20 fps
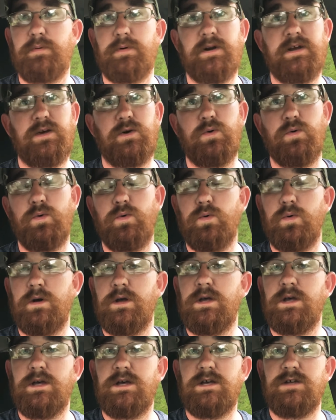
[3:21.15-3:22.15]
pretty cool.
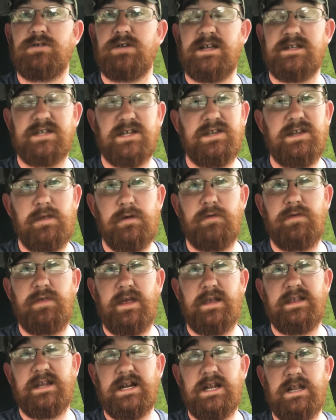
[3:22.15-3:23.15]
So that's another
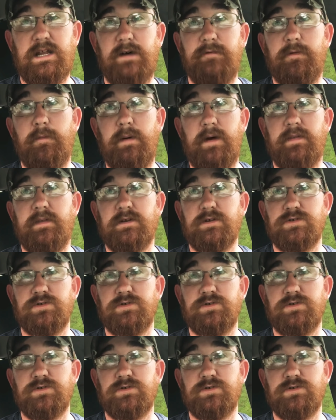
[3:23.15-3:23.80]
thing that I love about this